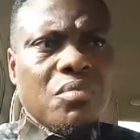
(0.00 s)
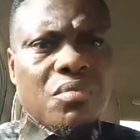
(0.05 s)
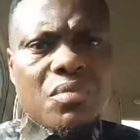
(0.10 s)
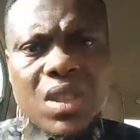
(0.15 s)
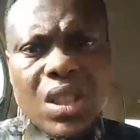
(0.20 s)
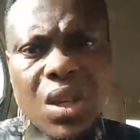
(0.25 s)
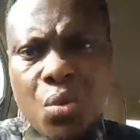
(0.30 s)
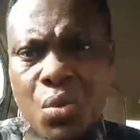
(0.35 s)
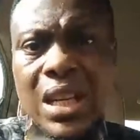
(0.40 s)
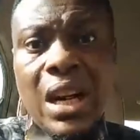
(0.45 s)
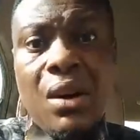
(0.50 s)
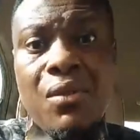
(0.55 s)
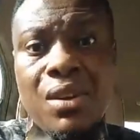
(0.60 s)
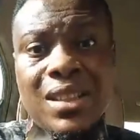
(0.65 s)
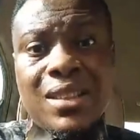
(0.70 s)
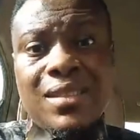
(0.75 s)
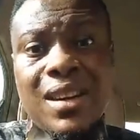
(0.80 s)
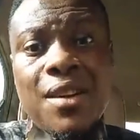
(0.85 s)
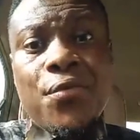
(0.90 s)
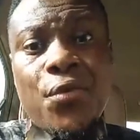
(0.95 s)
when I was
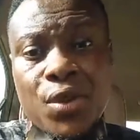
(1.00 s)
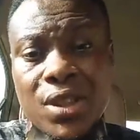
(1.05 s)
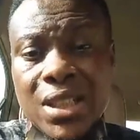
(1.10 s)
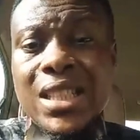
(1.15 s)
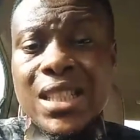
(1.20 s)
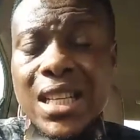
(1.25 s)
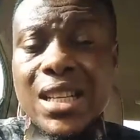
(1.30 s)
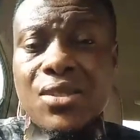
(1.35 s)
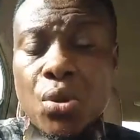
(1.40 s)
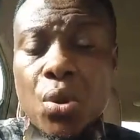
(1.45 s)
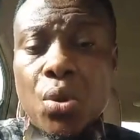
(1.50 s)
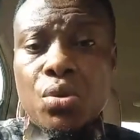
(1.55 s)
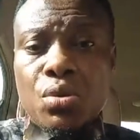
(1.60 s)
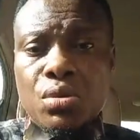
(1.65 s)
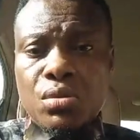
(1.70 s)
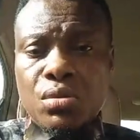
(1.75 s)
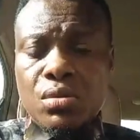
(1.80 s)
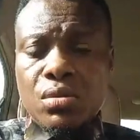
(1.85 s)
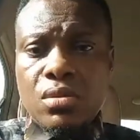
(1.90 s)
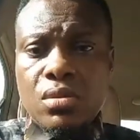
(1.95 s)
around 14 years old.
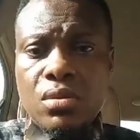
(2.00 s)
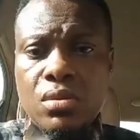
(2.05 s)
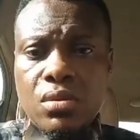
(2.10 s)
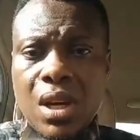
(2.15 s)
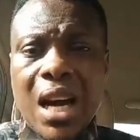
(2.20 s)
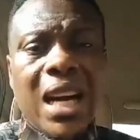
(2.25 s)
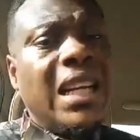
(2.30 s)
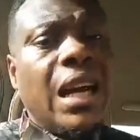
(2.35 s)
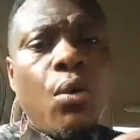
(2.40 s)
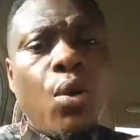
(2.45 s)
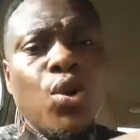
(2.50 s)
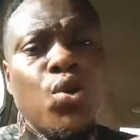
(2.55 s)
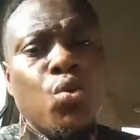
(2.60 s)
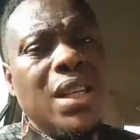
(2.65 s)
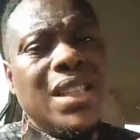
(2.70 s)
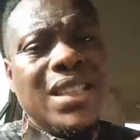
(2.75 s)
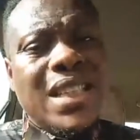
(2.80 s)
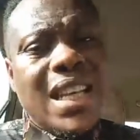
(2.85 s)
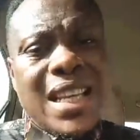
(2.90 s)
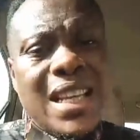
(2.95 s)
And I was well
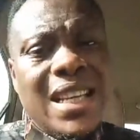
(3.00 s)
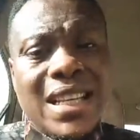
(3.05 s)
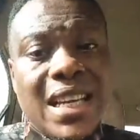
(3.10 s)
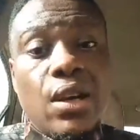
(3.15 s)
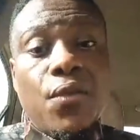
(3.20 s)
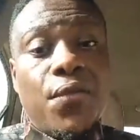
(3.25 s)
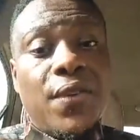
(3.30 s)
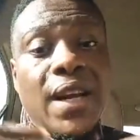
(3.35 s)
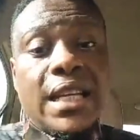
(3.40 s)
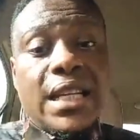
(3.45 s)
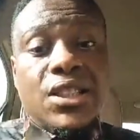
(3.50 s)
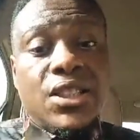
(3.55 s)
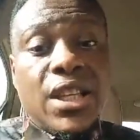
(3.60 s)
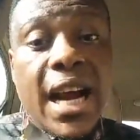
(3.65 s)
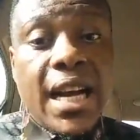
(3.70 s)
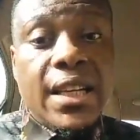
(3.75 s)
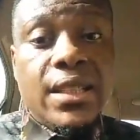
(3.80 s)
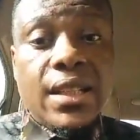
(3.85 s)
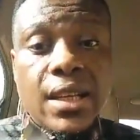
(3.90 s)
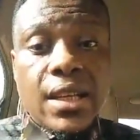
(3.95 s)
taken care of like a
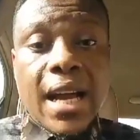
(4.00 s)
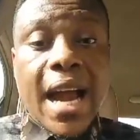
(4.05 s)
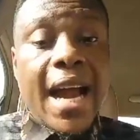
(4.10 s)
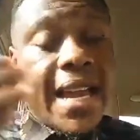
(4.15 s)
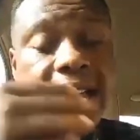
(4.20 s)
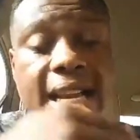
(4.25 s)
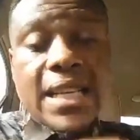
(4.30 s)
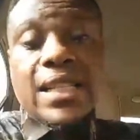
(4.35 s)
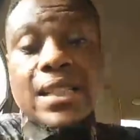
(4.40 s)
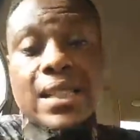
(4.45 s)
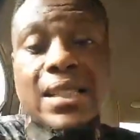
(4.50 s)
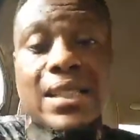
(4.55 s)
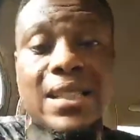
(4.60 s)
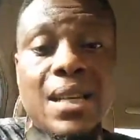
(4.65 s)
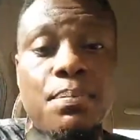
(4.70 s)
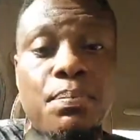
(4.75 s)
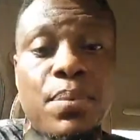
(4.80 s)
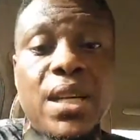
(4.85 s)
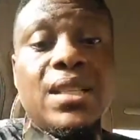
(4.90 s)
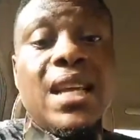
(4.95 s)
child. I ate in the
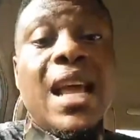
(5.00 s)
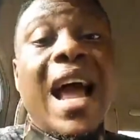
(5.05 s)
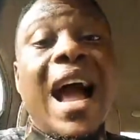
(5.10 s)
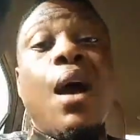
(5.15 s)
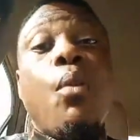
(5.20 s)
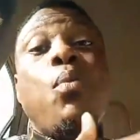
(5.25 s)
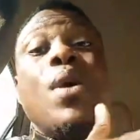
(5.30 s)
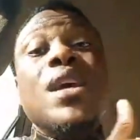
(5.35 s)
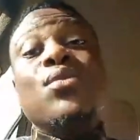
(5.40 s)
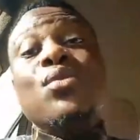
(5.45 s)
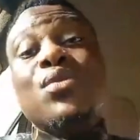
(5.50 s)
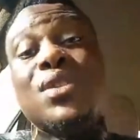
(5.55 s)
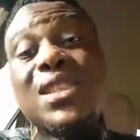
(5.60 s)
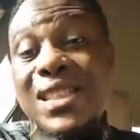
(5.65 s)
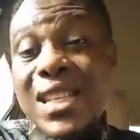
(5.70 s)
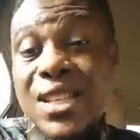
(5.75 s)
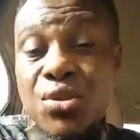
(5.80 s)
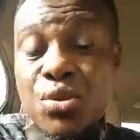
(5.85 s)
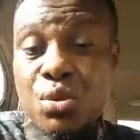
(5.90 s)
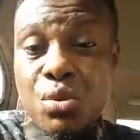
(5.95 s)
same place. I went to the
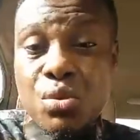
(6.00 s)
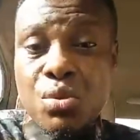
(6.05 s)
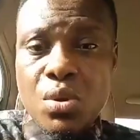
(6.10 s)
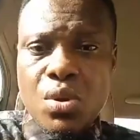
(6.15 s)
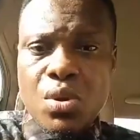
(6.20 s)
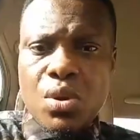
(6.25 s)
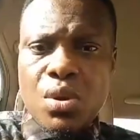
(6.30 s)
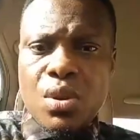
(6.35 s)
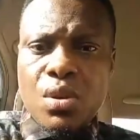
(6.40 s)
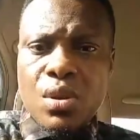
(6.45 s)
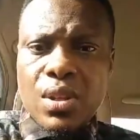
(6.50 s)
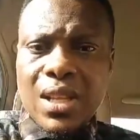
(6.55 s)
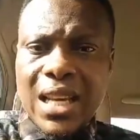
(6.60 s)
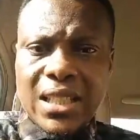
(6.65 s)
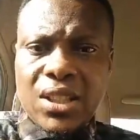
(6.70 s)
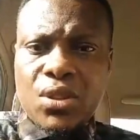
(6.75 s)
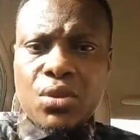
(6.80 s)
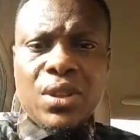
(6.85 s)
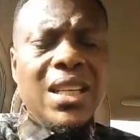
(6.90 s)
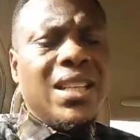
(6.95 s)
same school like
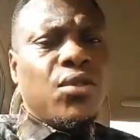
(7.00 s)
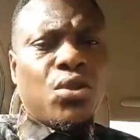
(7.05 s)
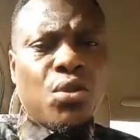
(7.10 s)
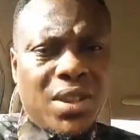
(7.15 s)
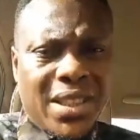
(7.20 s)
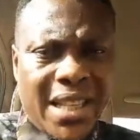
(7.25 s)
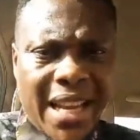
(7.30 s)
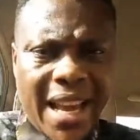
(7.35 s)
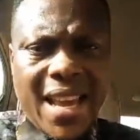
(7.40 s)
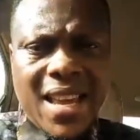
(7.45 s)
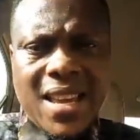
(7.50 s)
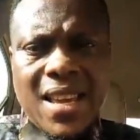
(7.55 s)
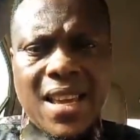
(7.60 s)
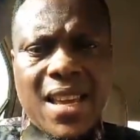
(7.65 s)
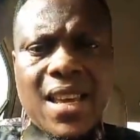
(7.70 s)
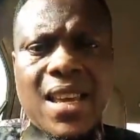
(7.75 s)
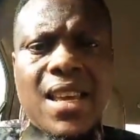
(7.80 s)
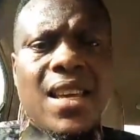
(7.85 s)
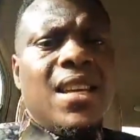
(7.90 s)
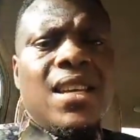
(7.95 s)
the children. Today,
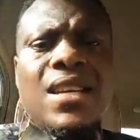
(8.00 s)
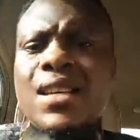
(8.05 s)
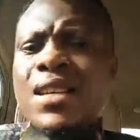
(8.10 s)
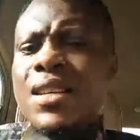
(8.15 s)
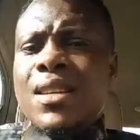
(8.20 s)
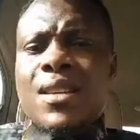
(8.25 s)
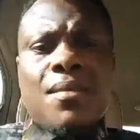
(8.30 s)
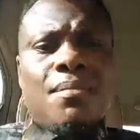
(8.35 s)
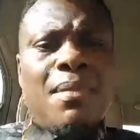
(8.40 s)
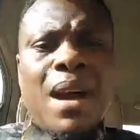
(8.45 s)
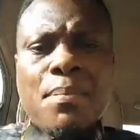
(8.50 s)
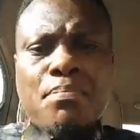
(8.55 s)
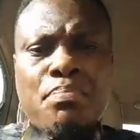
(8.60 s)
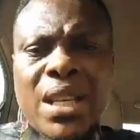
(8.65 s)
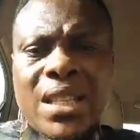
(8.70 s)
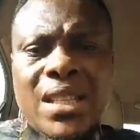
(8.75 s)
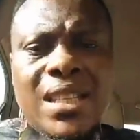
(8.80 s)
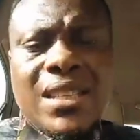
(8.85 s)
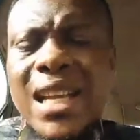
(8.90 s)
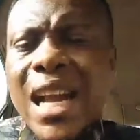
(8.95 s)
my big
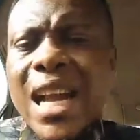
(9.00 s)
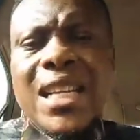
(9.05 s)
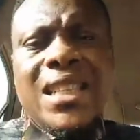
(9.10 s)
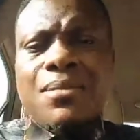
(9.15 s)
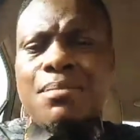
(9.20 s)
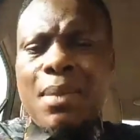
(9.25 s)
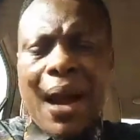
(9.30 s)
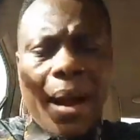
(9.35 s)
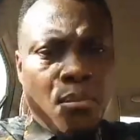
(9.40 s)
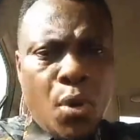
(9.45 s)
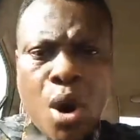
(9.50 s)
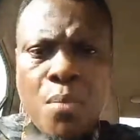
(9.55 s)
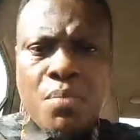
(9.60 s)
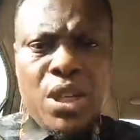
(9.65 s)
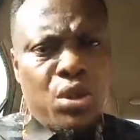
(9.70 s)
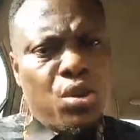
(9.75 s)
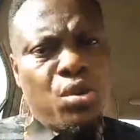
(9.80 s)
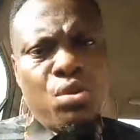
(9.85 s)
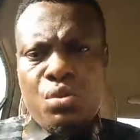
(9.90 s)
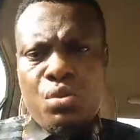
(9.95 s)
sister is my mommy too.